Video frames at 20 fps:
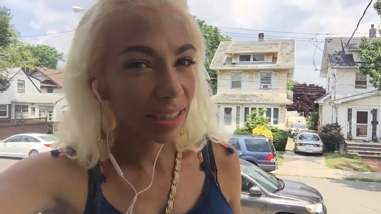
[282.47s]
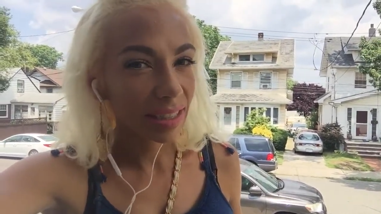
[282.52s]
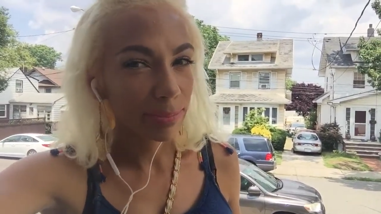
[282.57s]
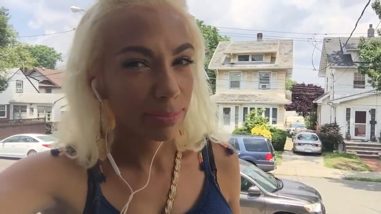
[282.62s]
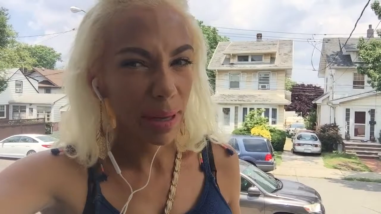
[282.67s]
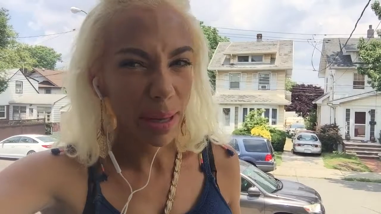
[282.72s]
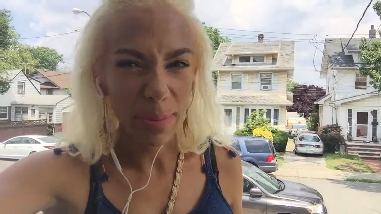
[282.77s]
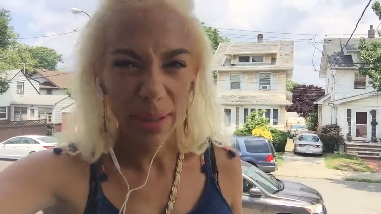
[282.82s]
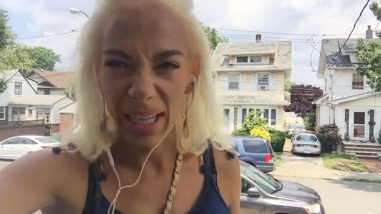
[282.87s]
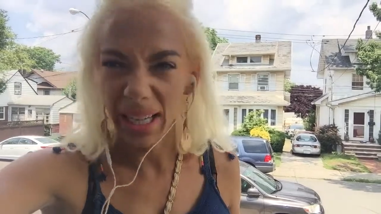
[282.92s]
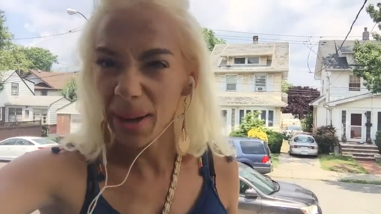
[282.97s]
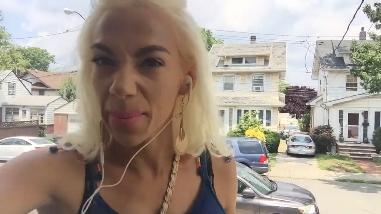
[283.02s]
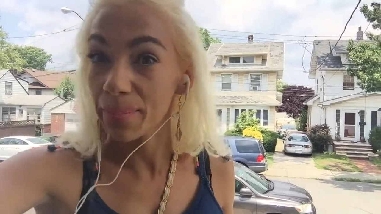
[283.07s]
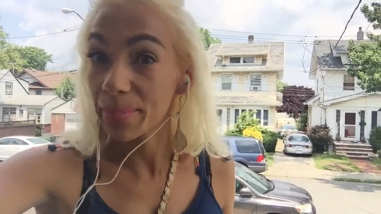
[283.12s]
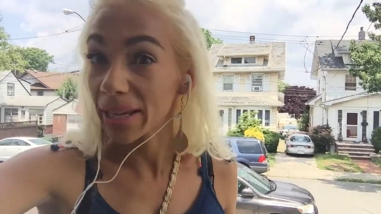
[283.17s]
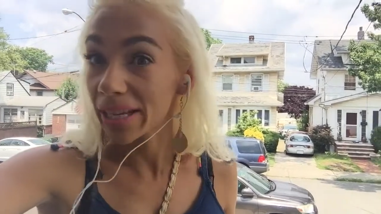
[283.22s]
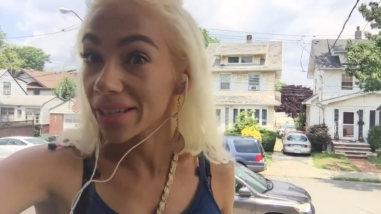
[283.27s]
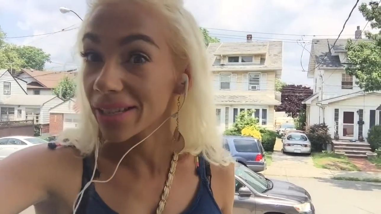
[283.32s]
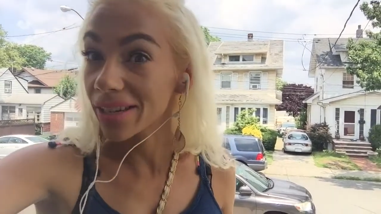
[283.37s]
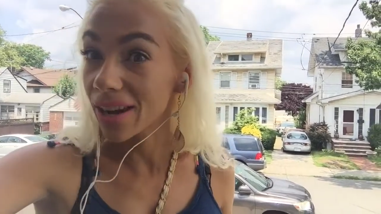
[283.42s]
Maybe like a
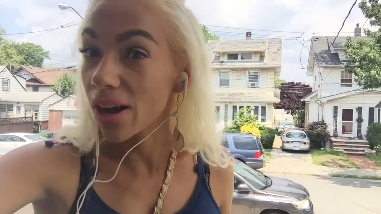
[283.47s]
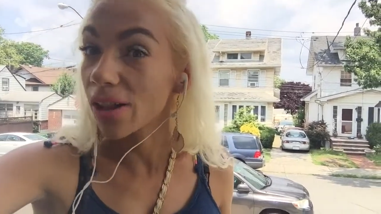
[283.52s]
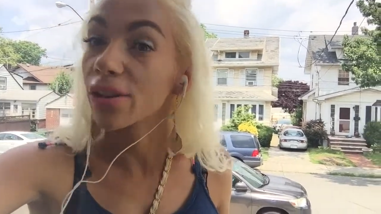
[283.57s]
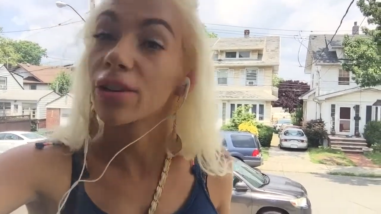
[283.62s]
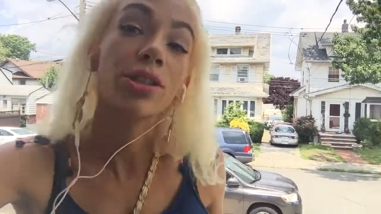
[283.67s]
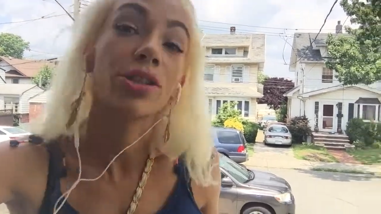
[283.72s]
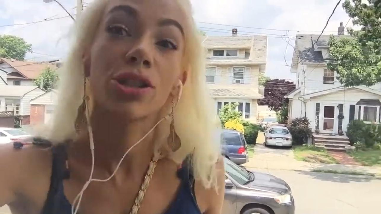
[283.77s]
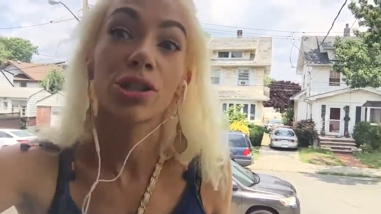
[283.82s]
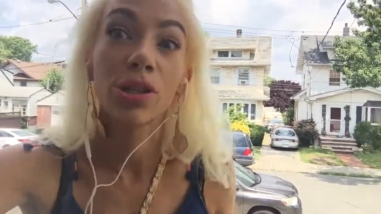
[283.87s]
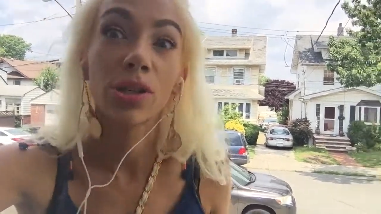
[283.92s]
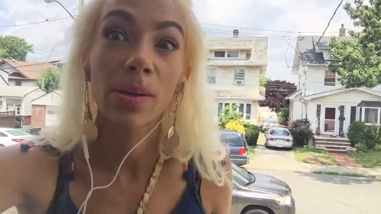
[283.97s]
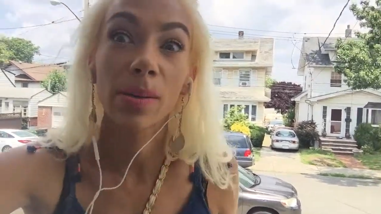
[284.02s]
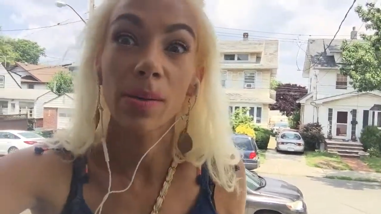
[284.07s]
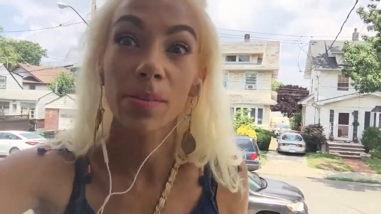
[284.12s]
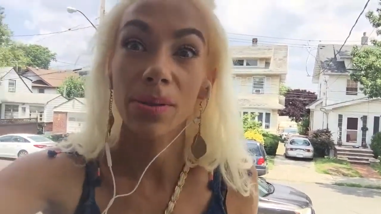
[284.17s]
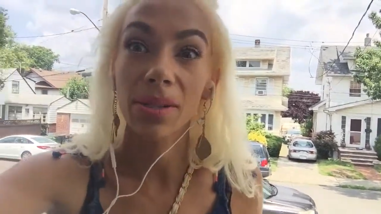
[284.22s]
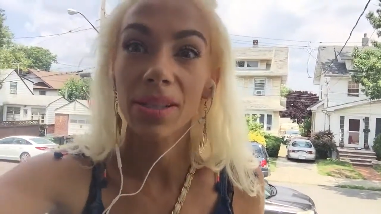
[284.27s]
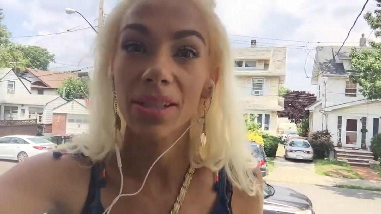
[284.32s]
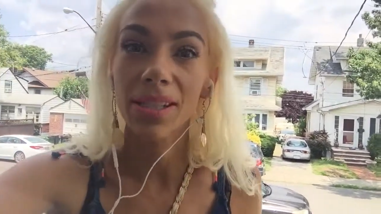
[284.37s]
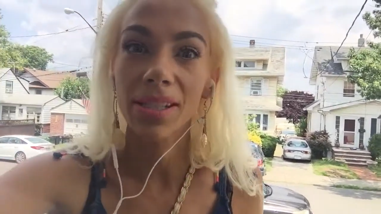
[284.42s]
mint color, because you know I'm
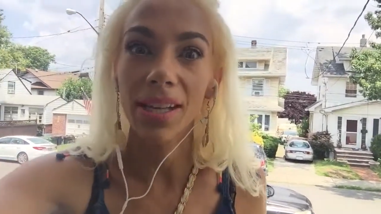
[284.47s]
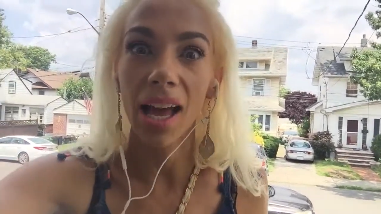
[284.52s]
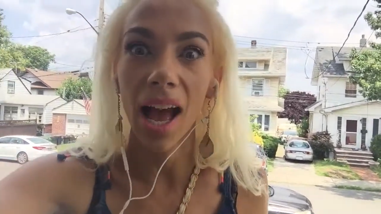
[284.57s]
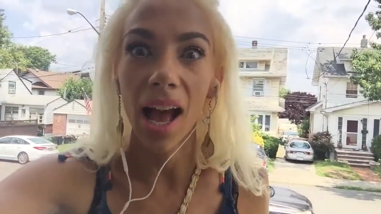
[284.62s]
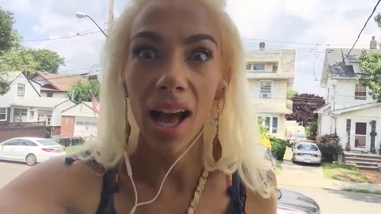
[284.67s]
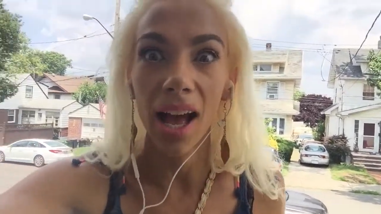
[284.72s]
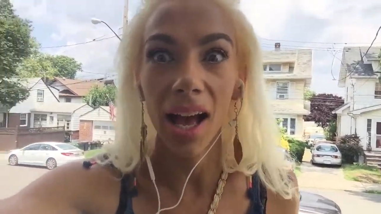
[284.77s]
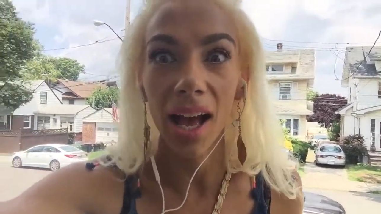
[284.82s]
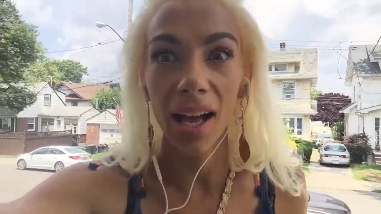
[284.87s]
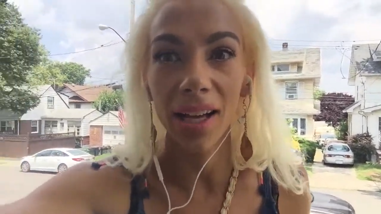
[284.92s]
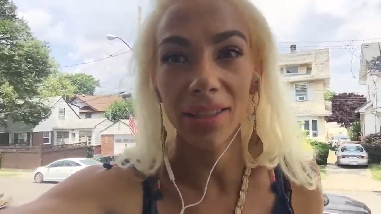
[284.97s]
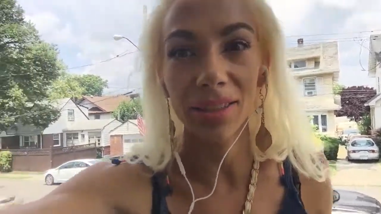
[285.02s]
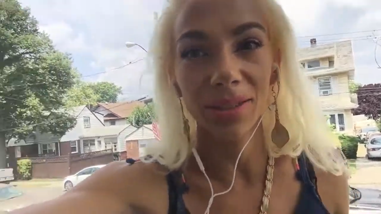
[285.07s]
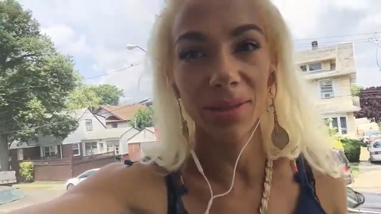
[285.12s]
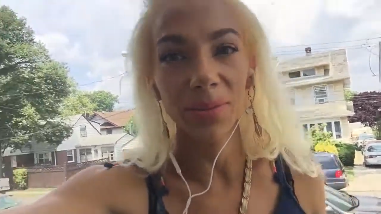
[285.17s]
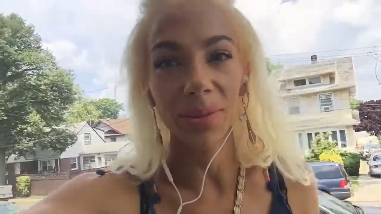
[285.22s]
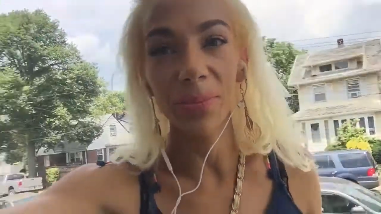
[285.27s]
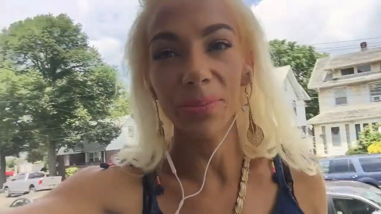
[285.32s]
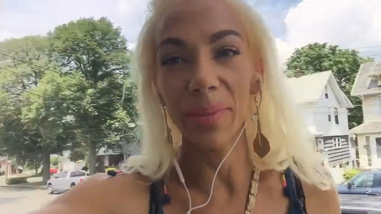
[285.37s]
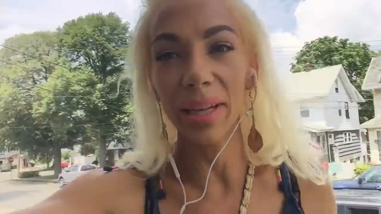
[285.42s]
obsessed
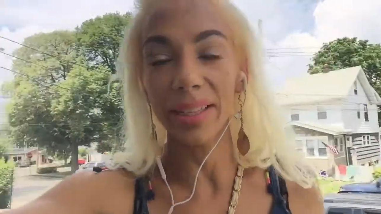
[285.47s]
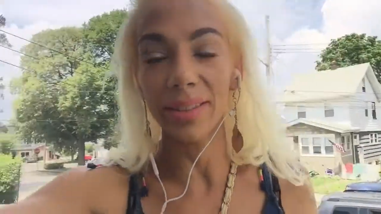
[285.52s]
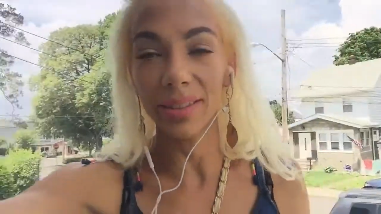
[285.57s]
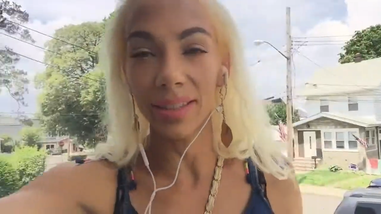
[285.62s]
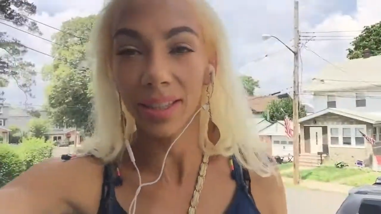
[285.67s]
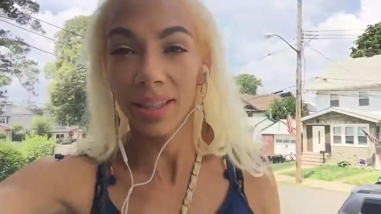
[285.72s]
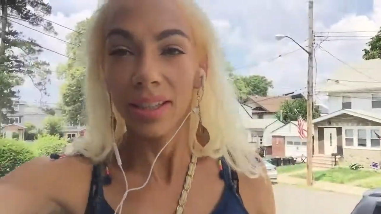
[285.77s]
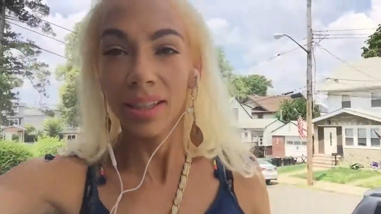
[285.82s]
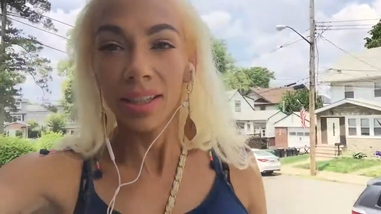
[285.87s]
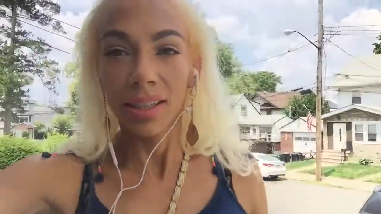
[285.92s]
with mint.